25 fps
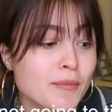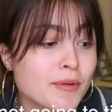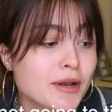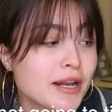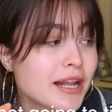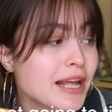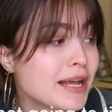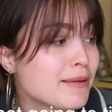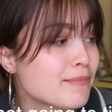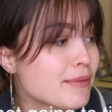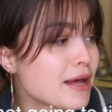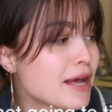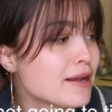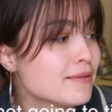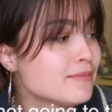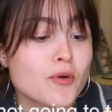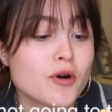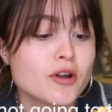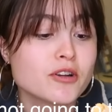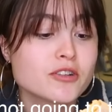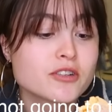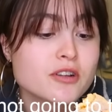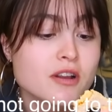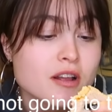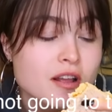gonna lay in bed and
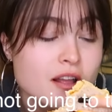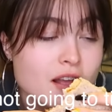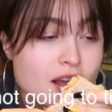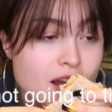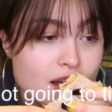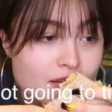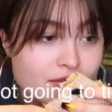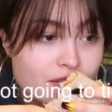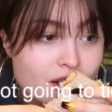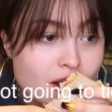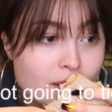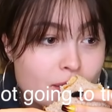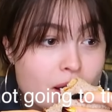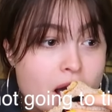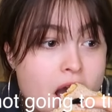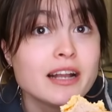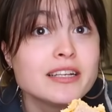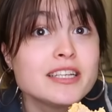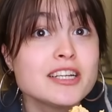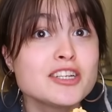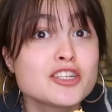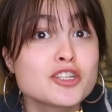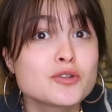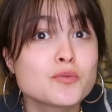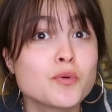watch a film. I
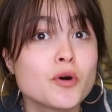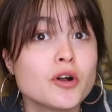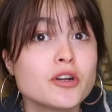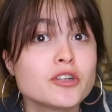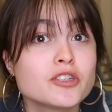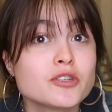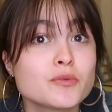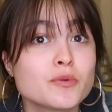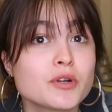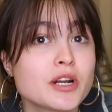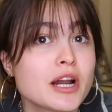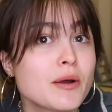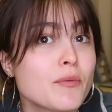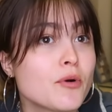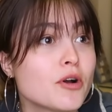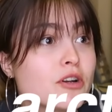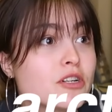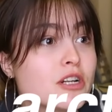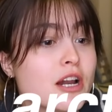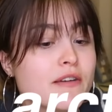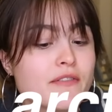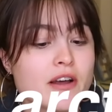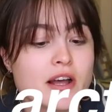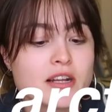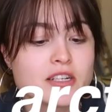did just watch, what did I
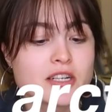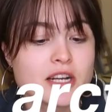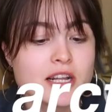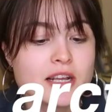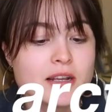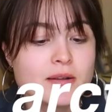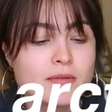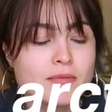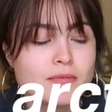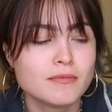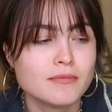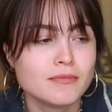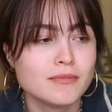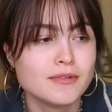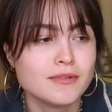watch? Love Actually.